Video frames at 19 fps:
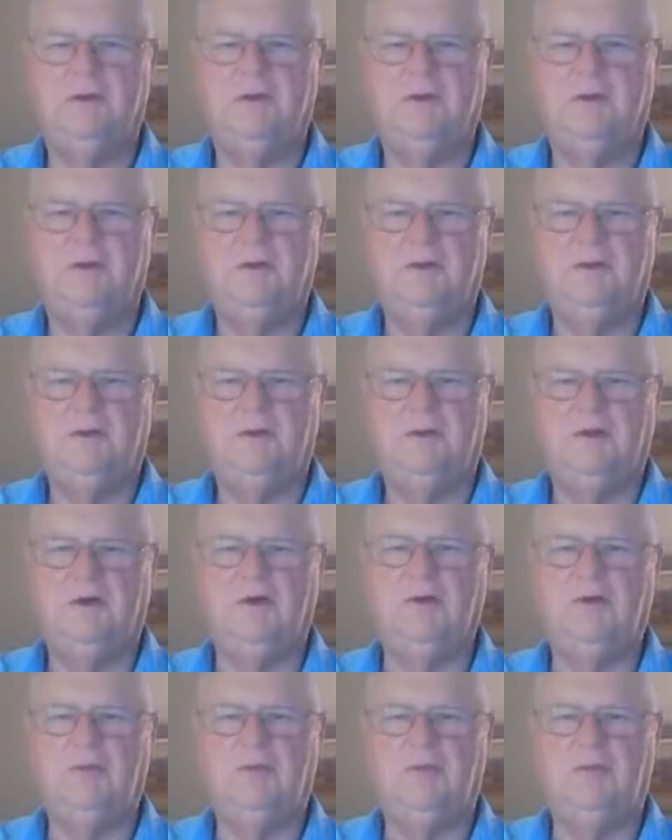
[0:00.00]
Really?
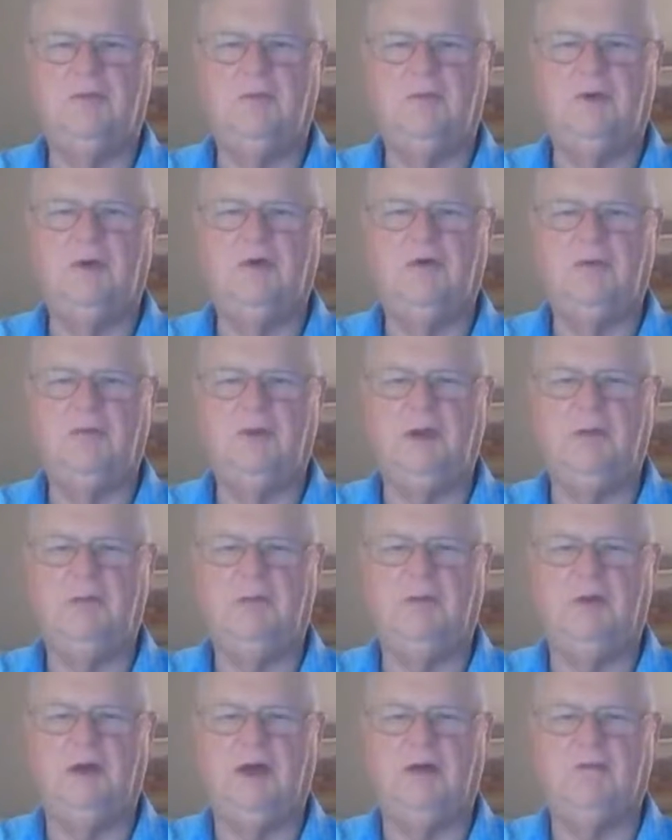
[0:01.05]

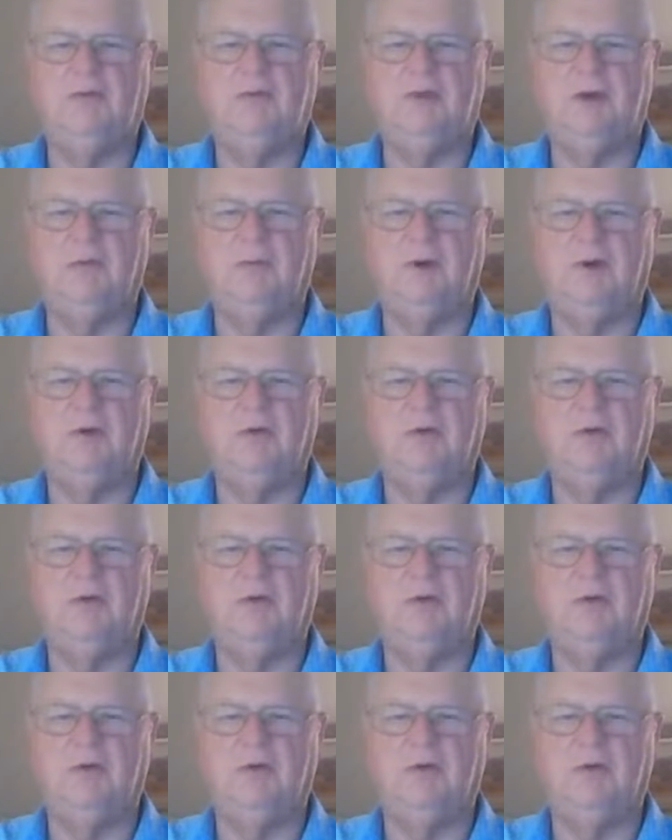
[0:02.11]
Those people